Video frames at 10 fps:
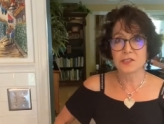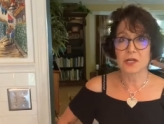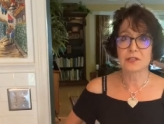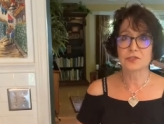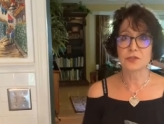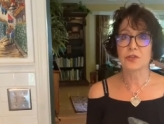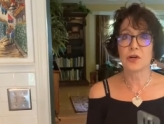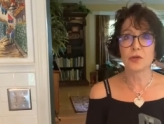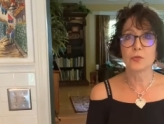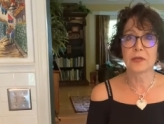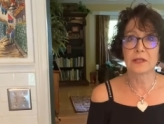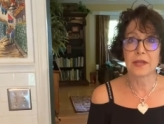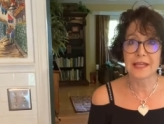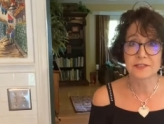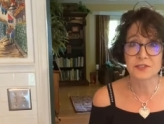Dr. Caldwell
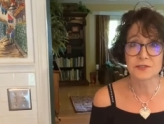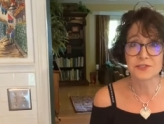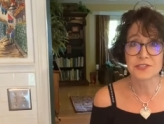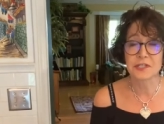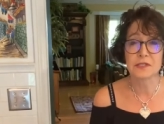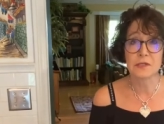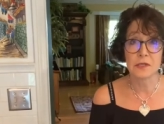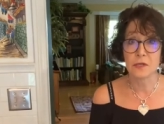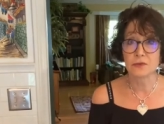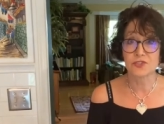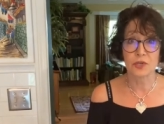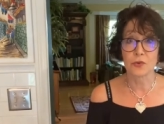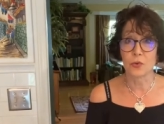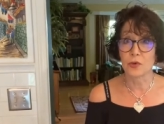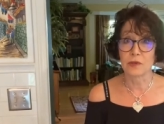Esselstyn, no
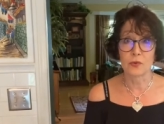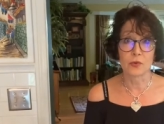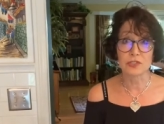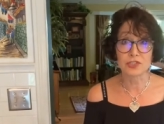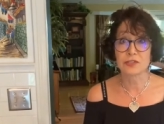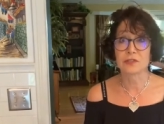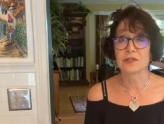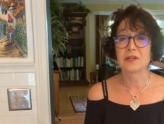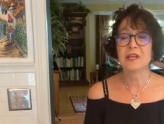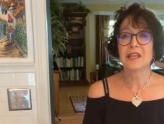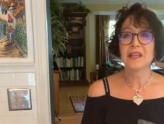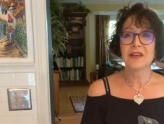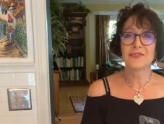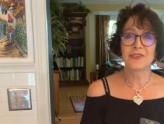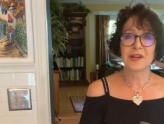salt, oil, or sugar,
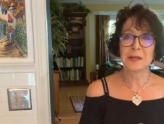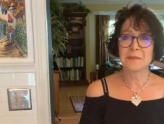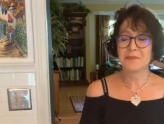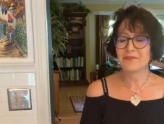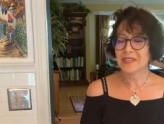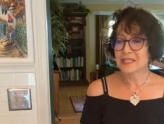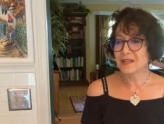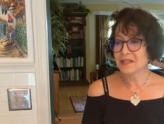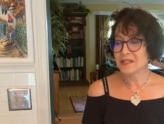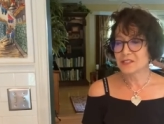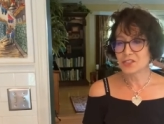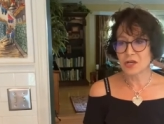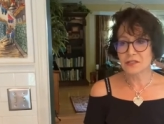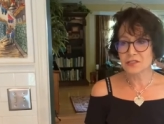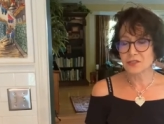from uh,
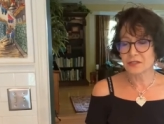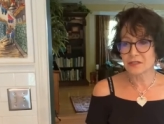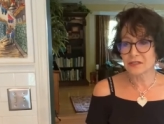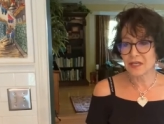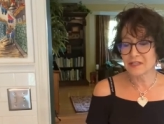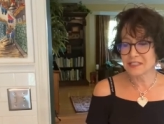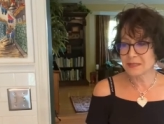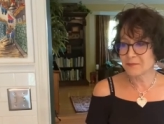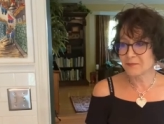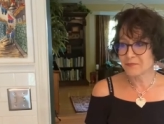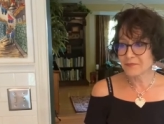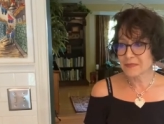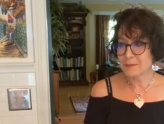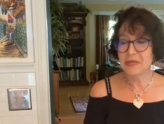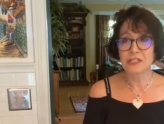Dr. Um,
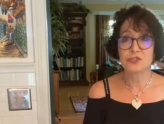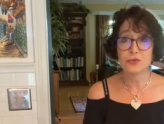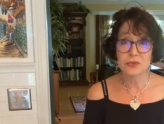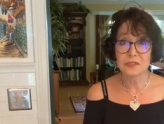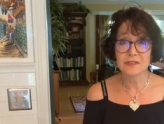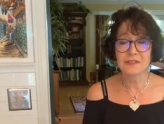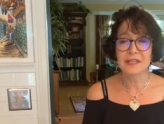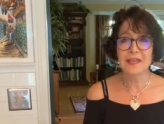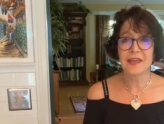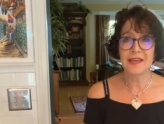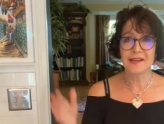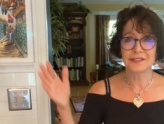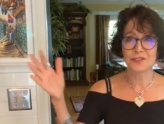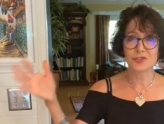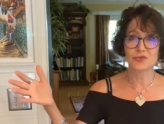McDougall at
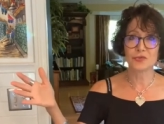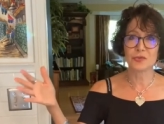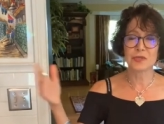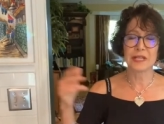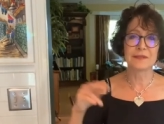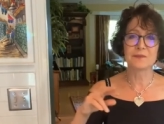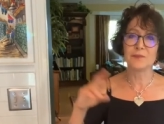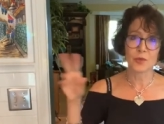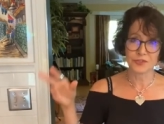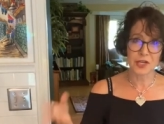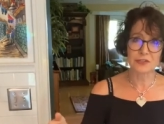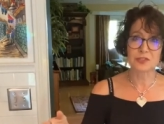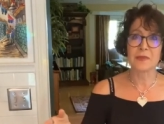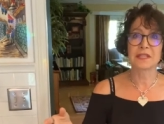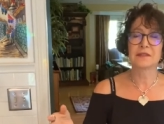Truth, uh, well, Dr.
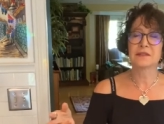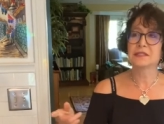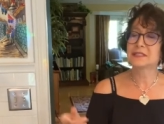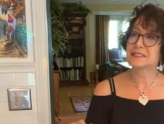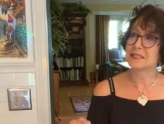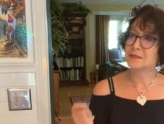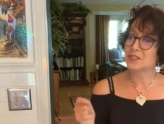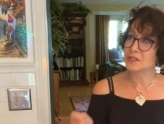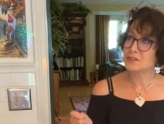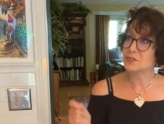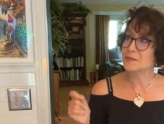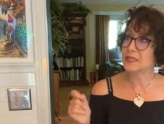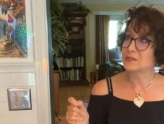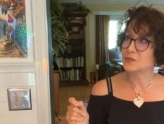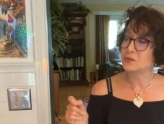Mc, is it Dr.
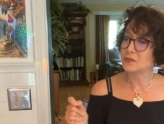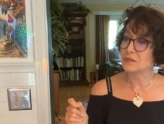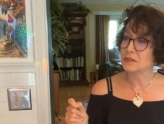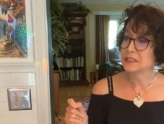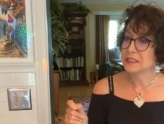McDougall?